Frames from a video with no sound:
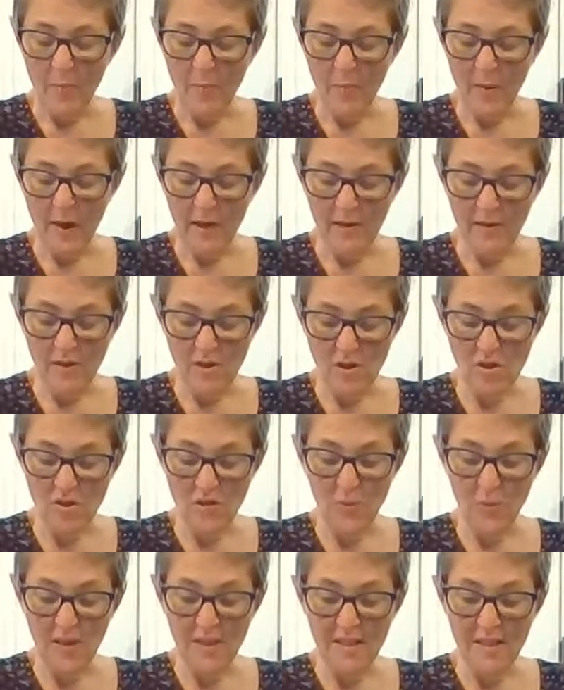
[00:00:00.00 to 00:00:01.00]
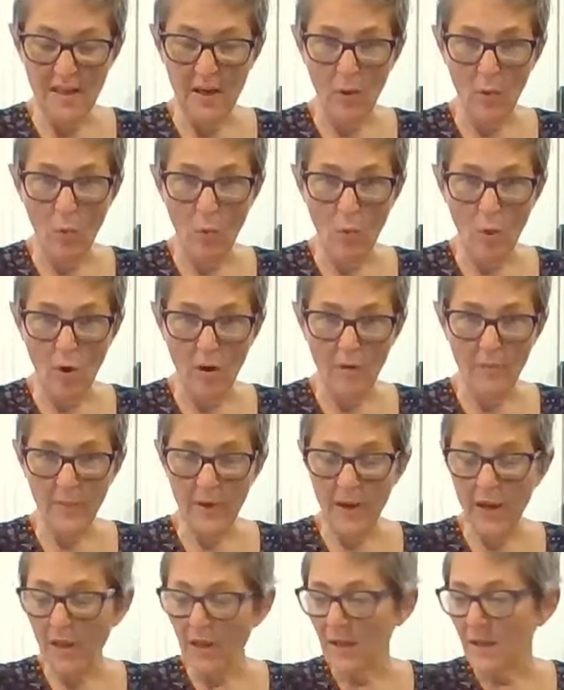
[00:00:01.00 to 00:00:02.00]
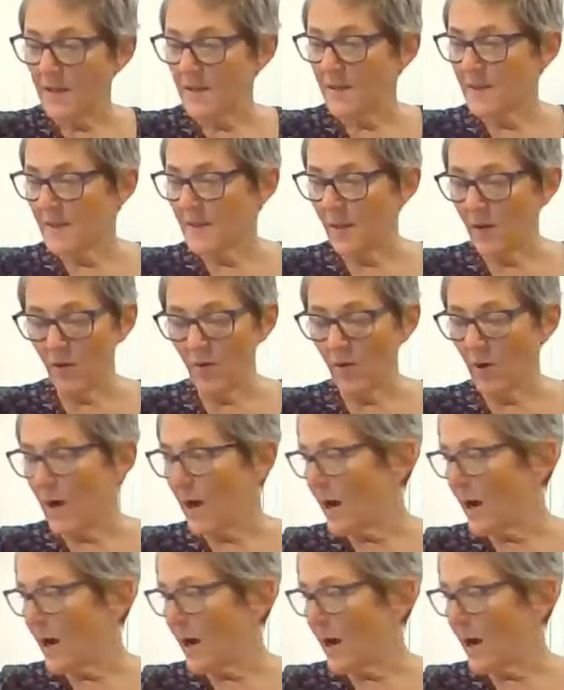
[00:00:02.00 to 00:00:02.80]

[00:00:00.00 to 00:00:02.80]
but you just want it to get warm. So